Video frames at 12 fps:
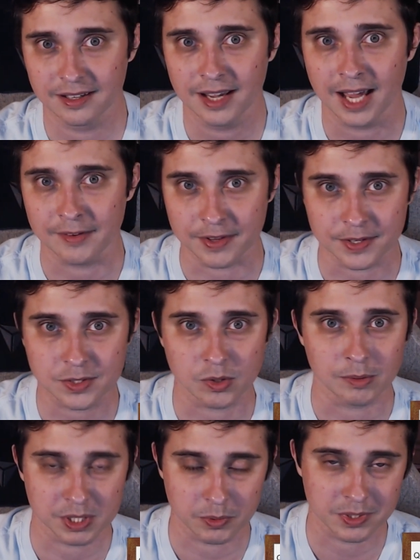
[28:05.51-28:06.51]
after the storm,
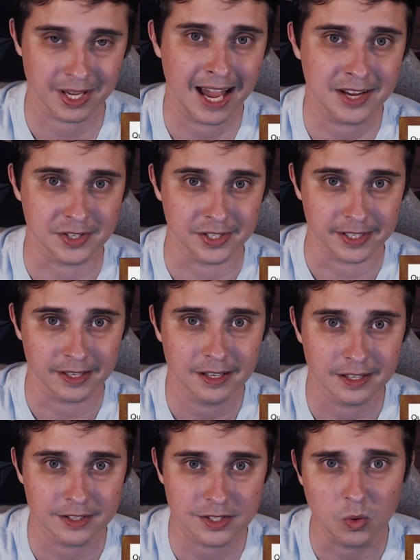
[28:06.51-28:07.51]
casualty
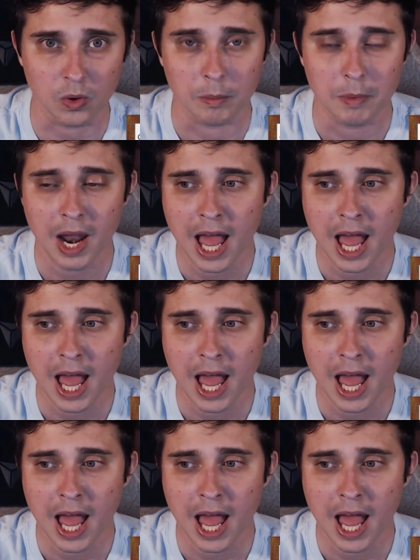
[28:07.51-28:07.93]
in the storm.